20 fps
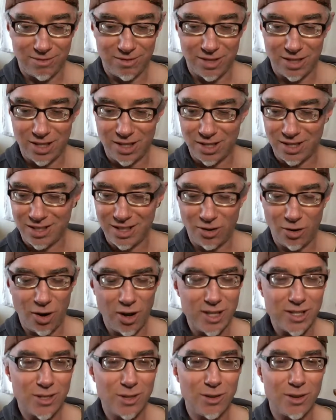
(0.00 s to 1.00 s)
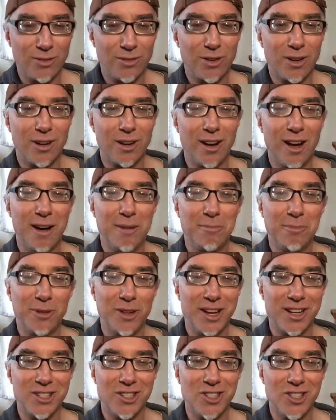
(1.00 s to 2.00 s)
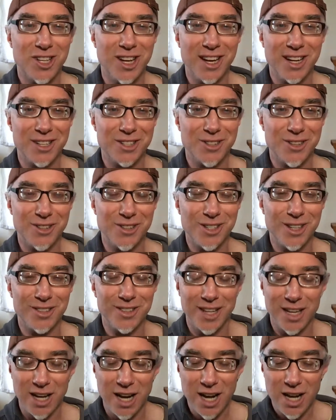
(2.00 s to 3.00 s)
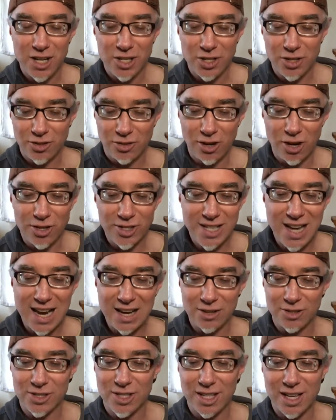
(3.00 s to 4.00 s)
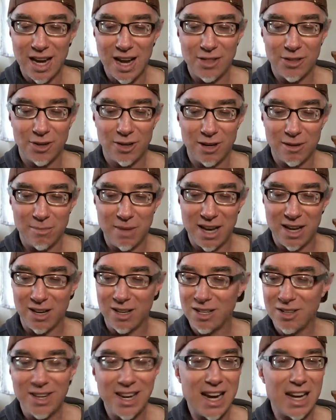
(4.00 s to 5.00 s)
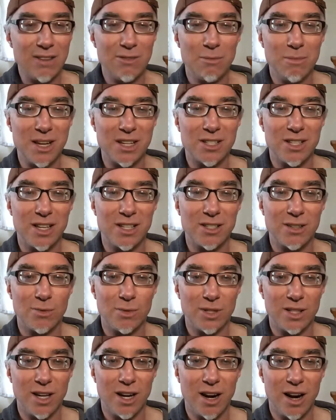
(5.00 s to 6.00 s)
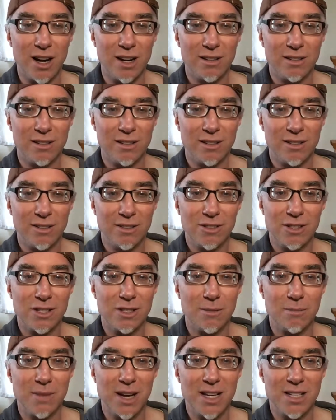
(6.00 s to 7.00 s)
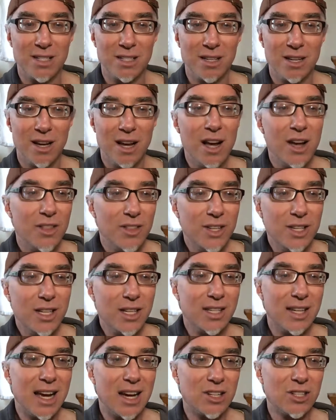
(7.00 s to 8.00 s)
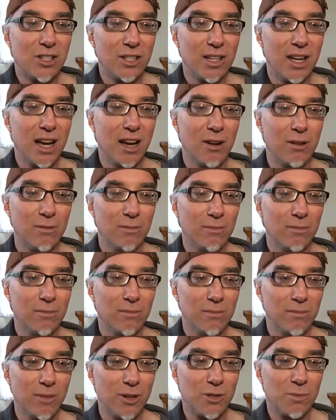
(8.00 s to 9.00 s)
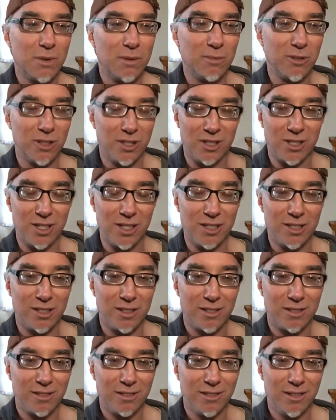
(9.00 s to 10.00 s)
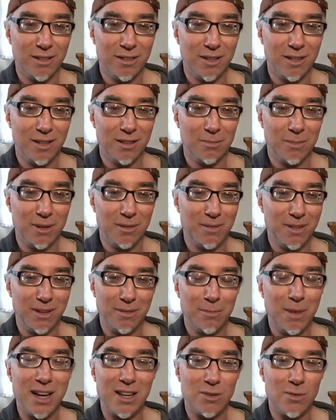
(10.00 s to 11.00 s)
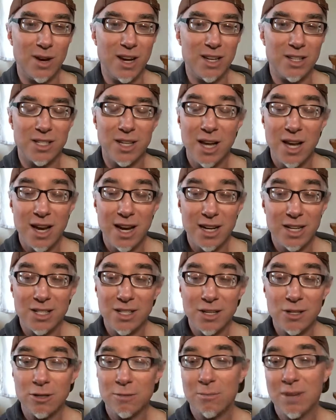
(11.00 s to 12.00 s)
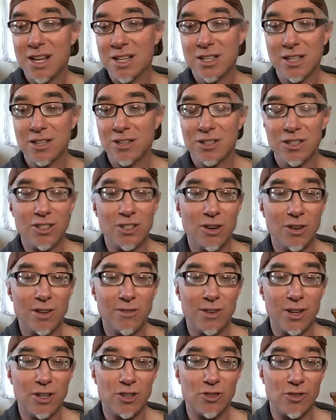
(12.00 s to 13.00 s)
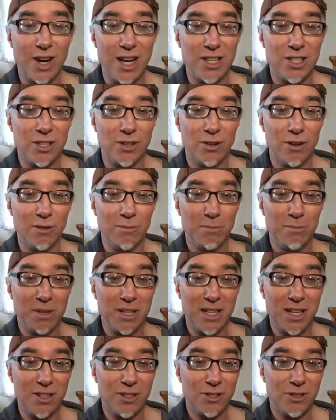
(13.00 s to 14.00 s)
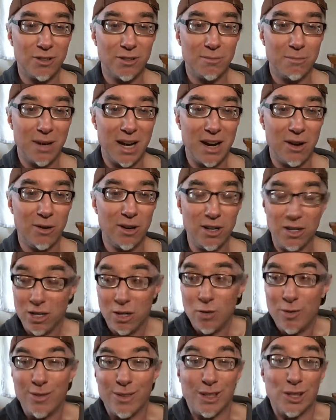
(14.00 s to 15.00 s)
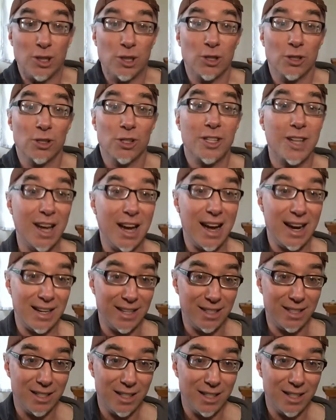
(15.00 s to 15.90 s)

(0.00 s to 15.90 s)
they're on sort of complex chains or something. So they're all tangled together in a manner you can't even make sense of what they are. They're just a mess. This is actually how most people exist in many ways. And it's such a mess that you just don't even address your own potential and power. You don't even look at it